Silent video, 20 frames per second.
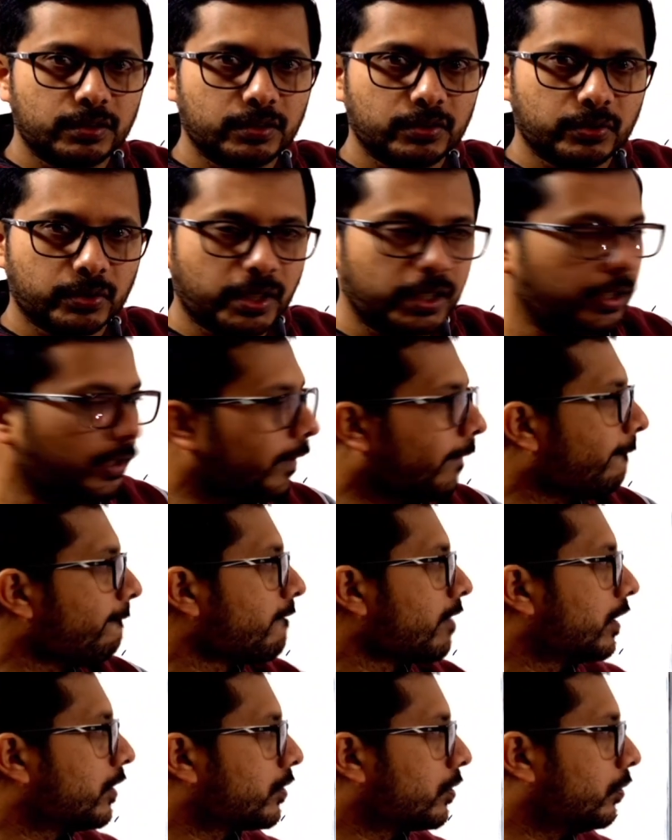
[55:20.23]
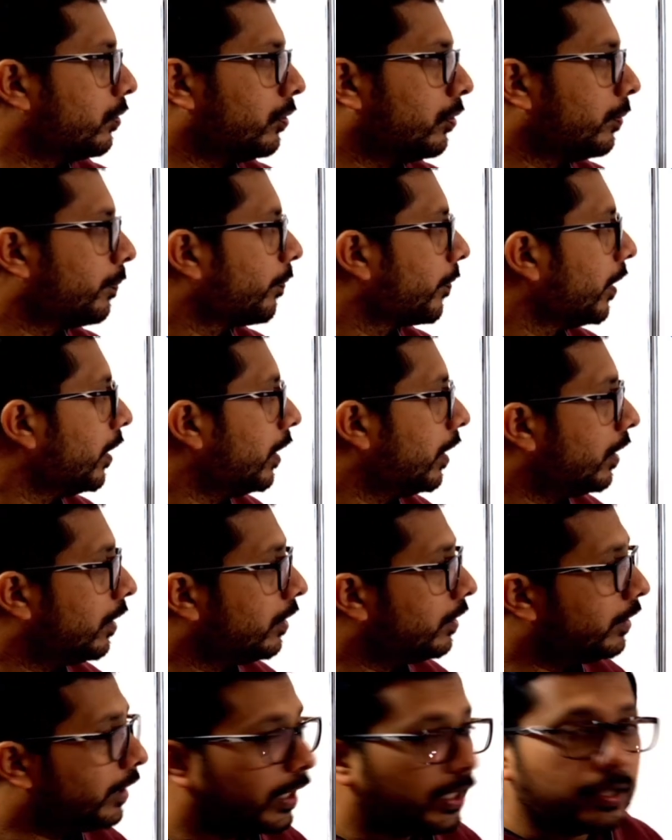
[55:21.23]
Okay, so
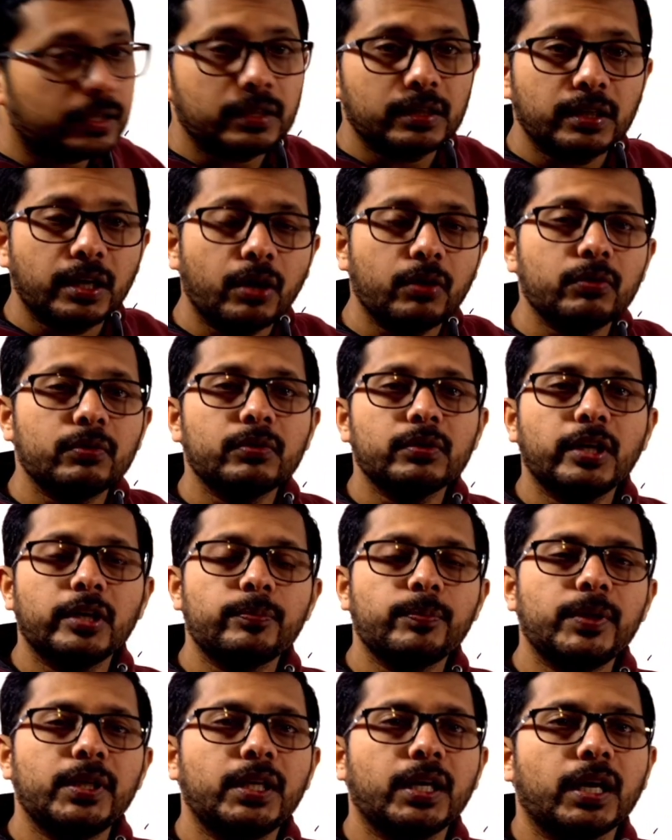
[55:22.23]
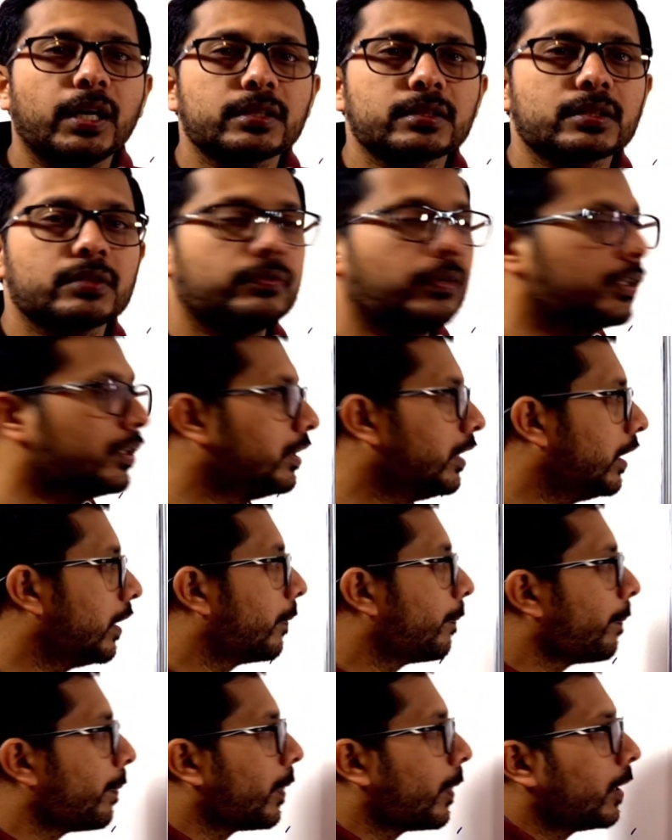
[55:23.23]
then now let me ask one
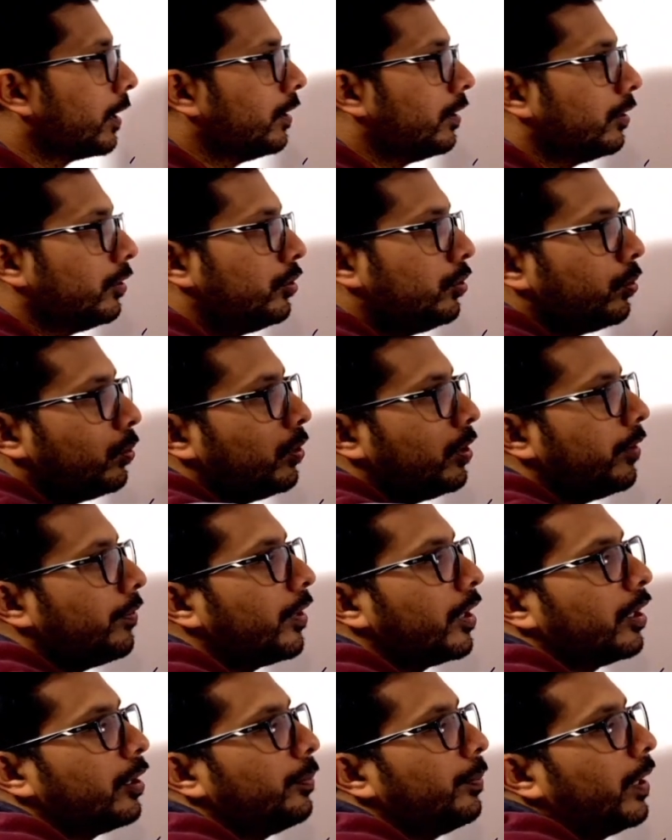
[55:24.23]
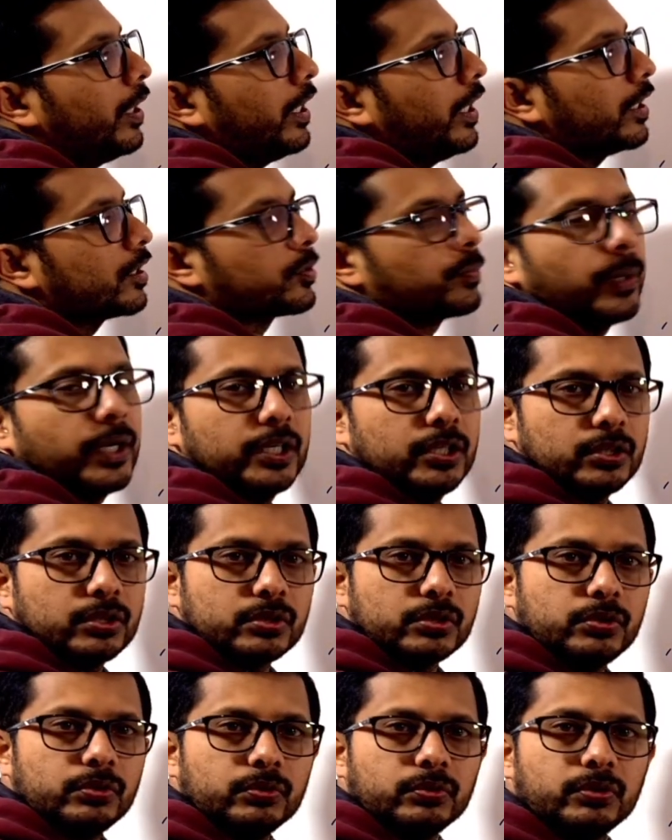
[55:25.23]
thing. 2 divided by x
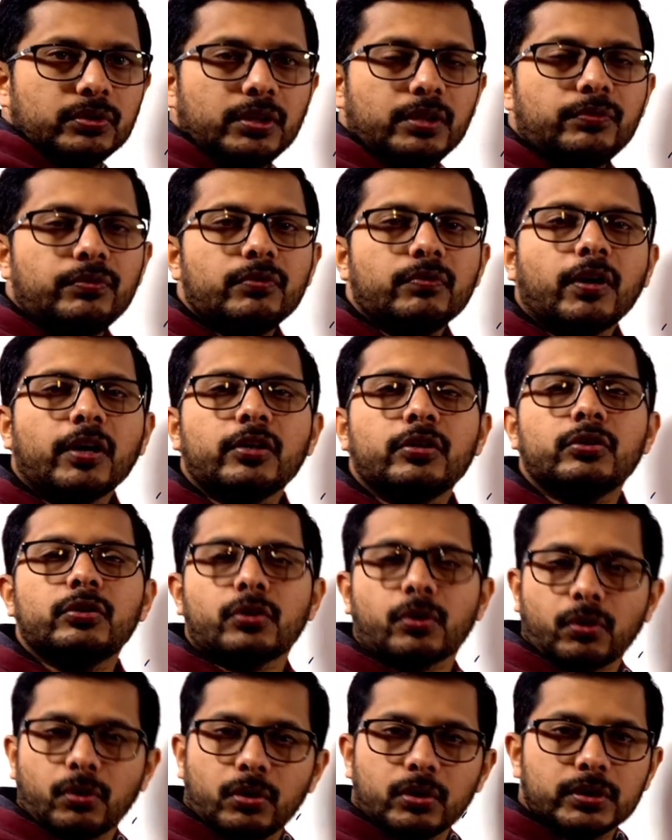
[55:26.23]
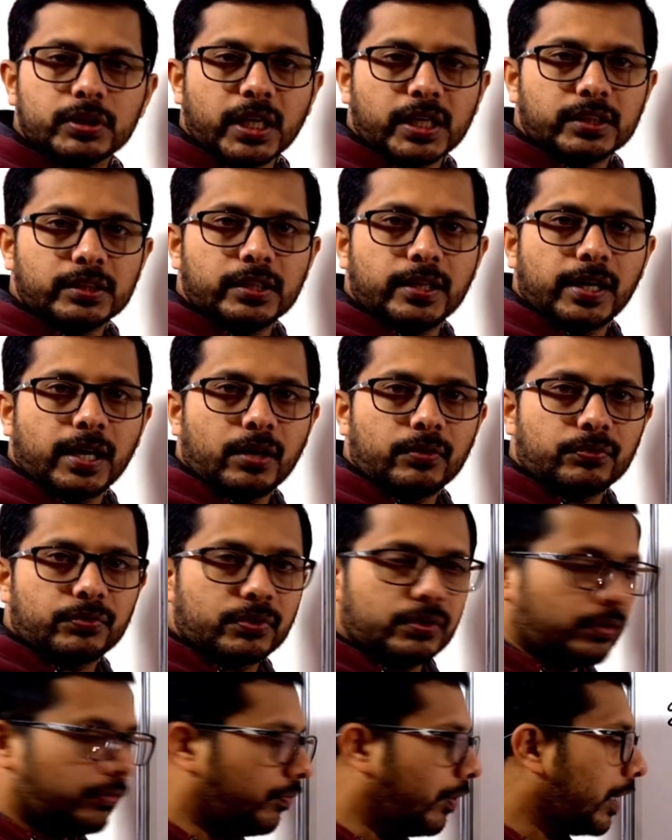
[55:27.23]
minus 2, if you want to draw that graph,
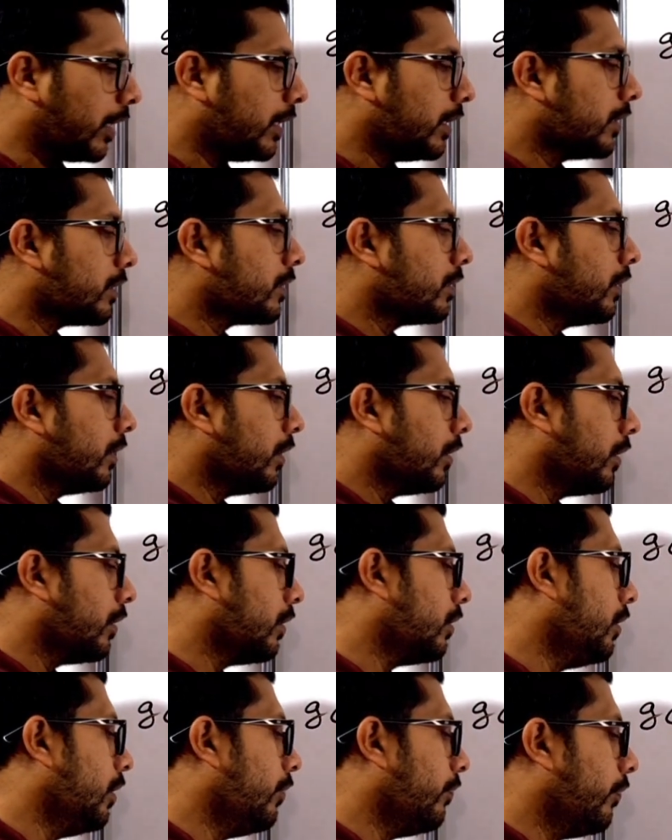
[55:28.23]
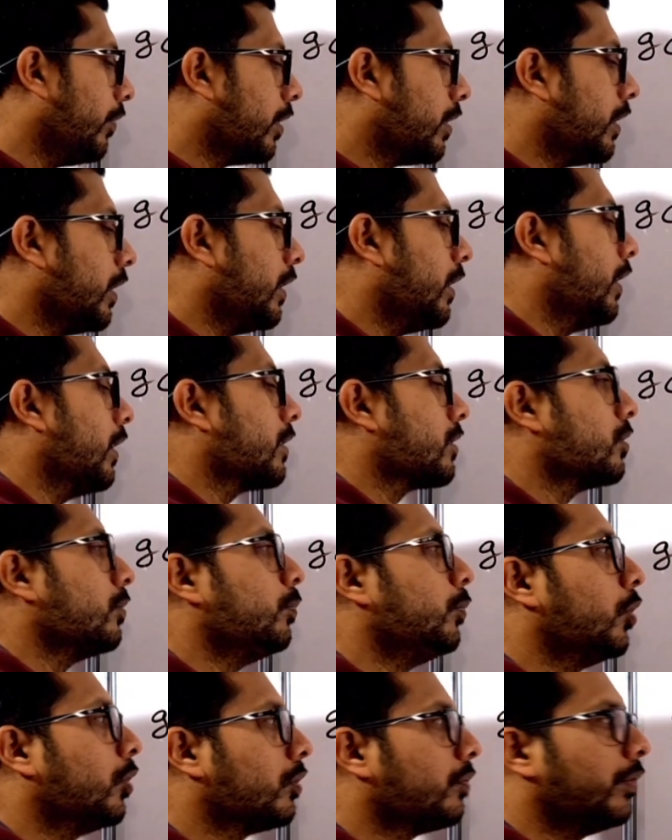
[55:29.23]
what is the vertical
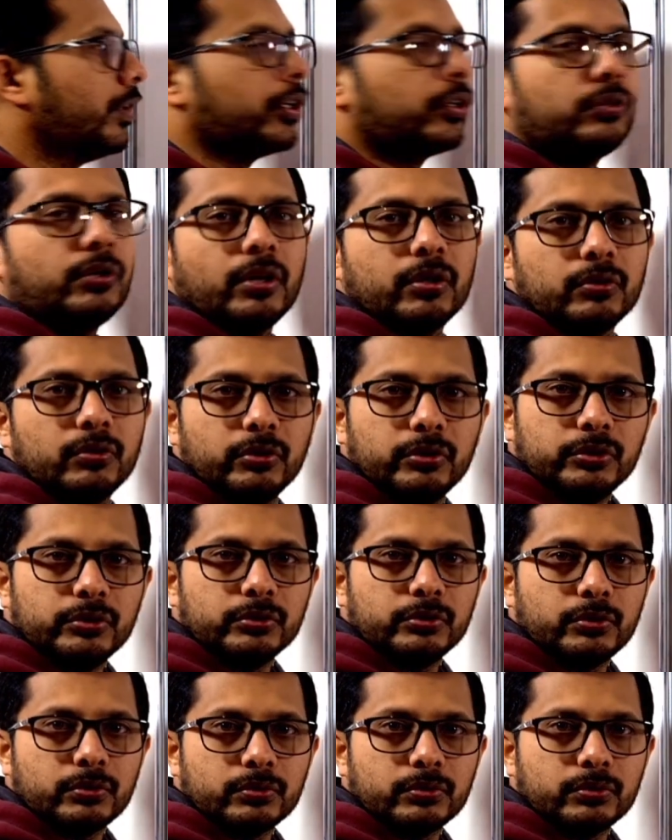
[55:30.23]
asymptote where you are going to